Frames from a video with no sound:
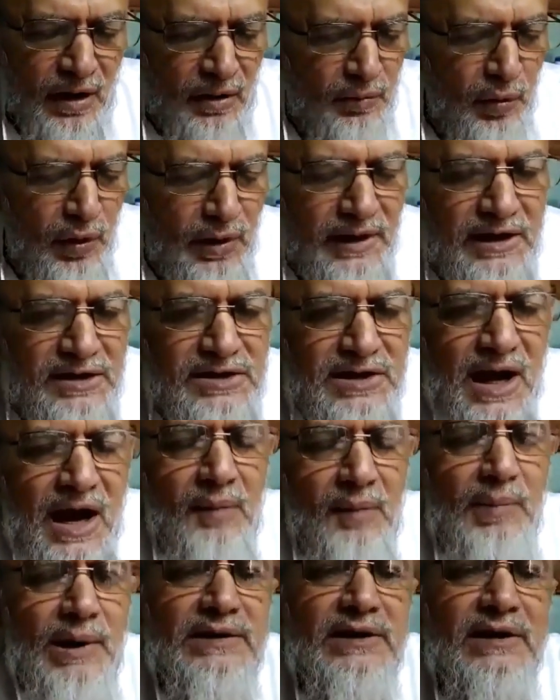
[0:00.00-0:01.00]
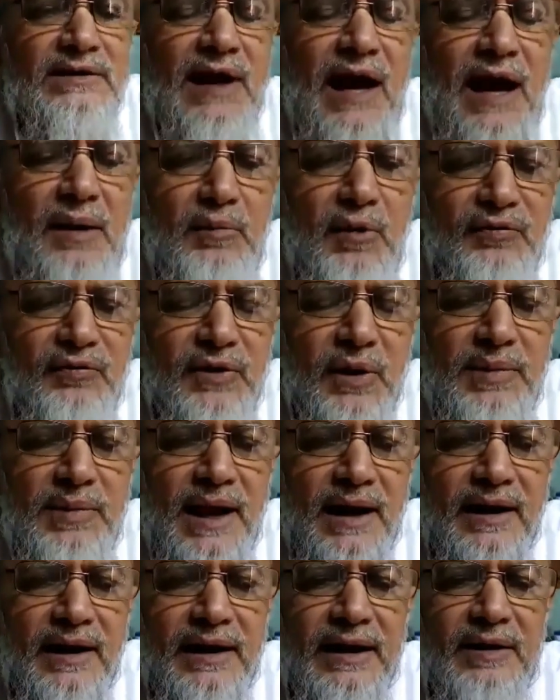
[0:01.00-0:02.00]
Mulk Sham at the time of
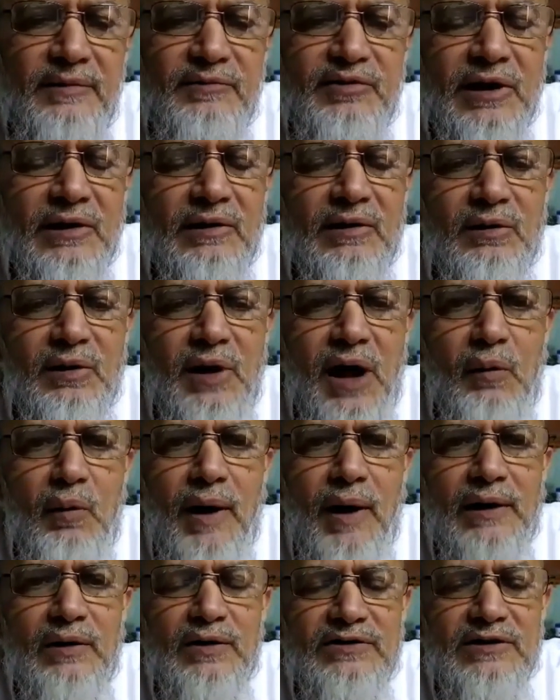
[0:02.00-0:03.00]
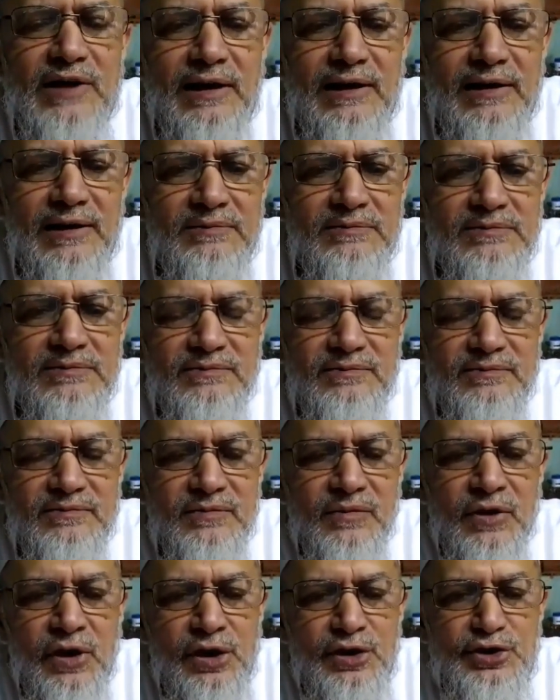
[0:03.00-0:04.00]
Nabi Kareem sallallahu alayhi wasallam,
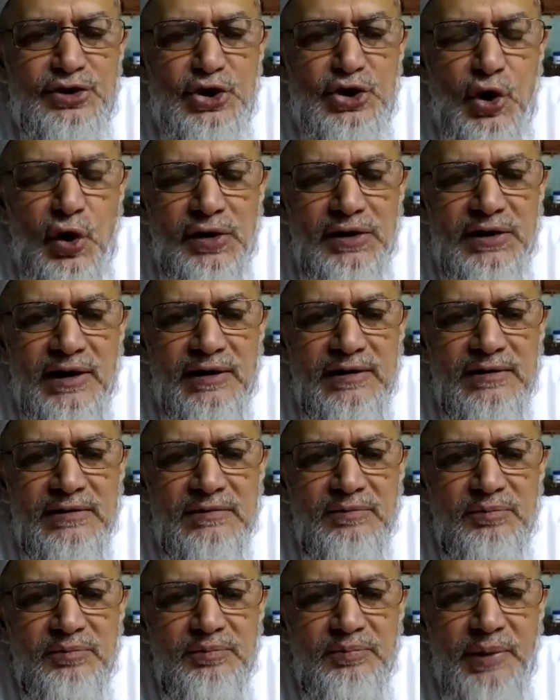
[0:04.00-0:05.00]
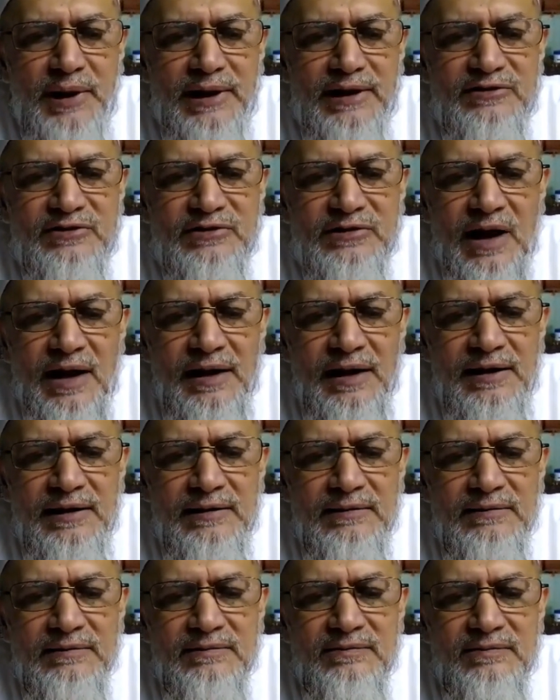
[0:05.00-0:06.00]
Jordan,
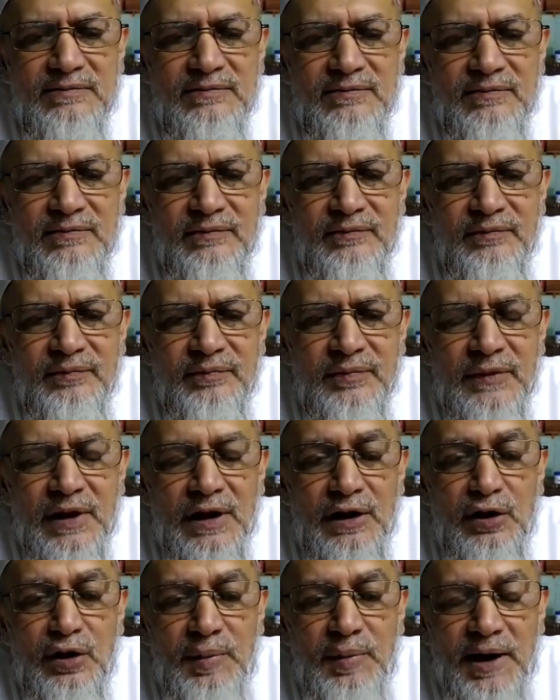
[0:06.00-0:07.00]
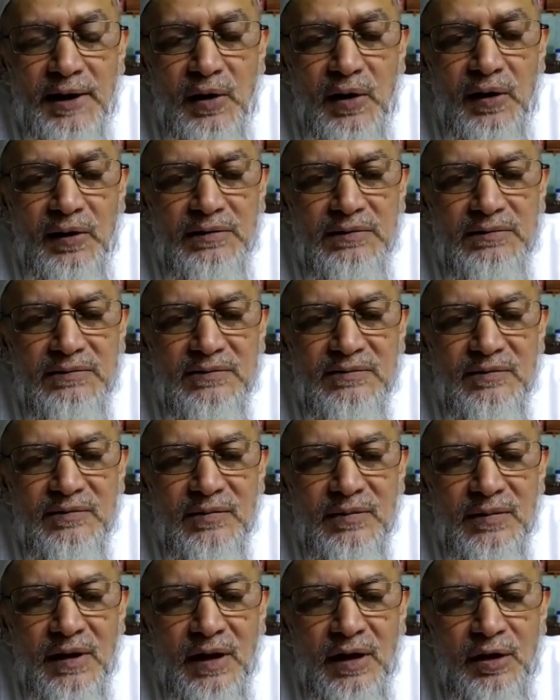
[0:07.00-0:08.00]
Palestine, Lebanon,
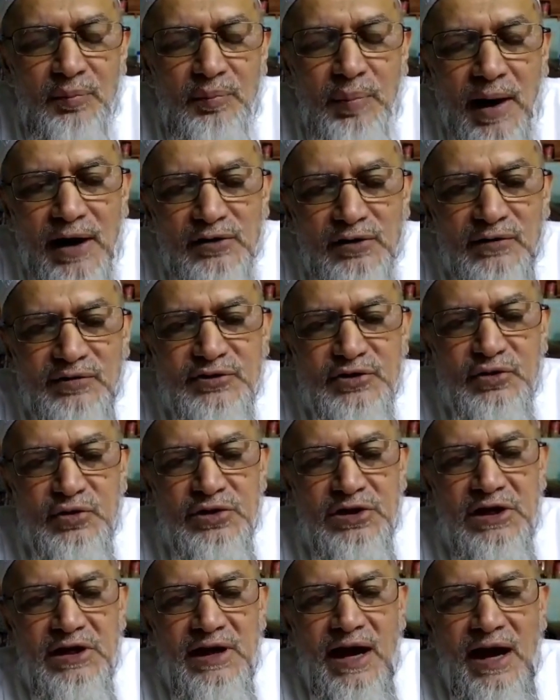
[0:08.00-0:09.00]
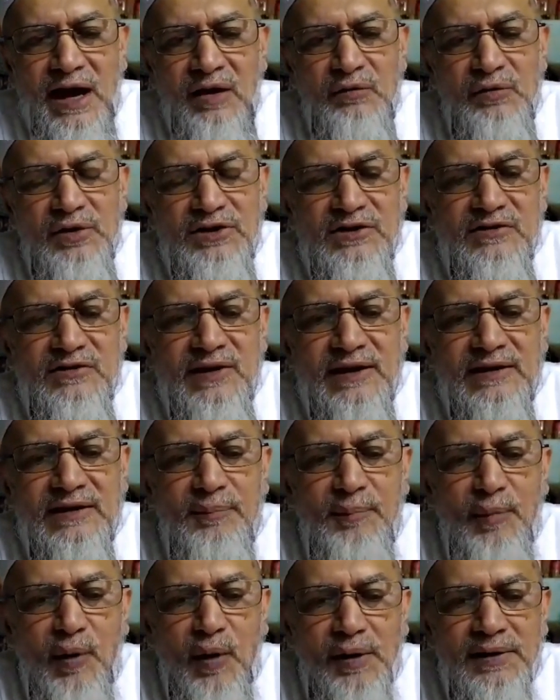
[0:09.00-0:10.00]
part of Turkey which is at
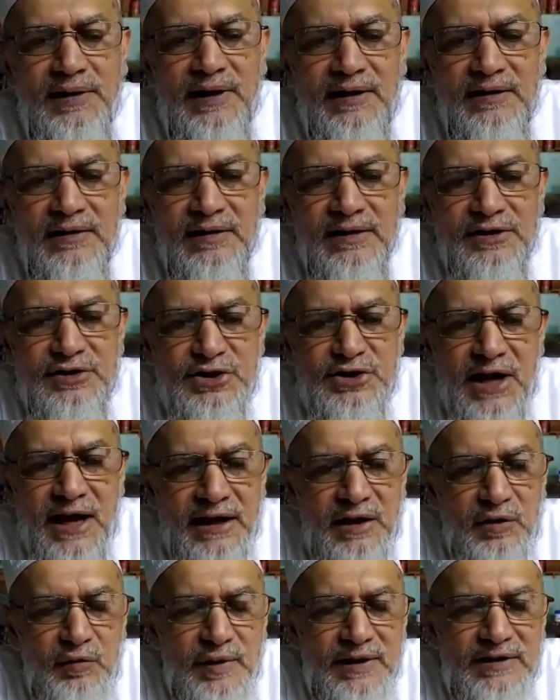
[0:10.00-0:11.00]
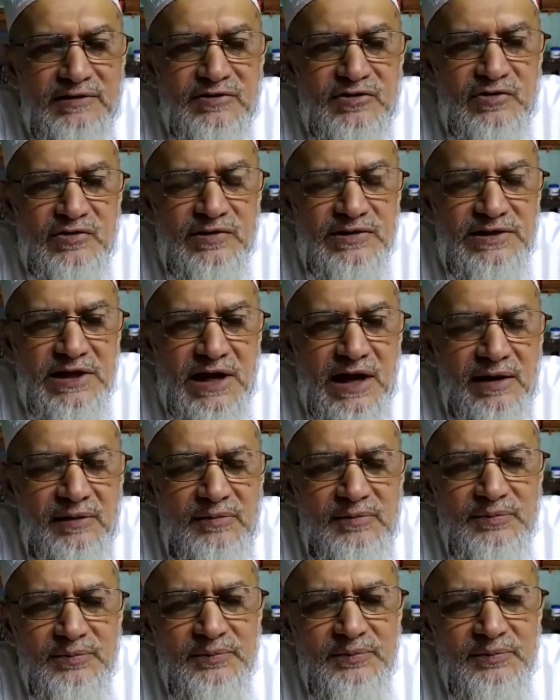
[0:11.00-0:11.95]
the border sharing with the Syria,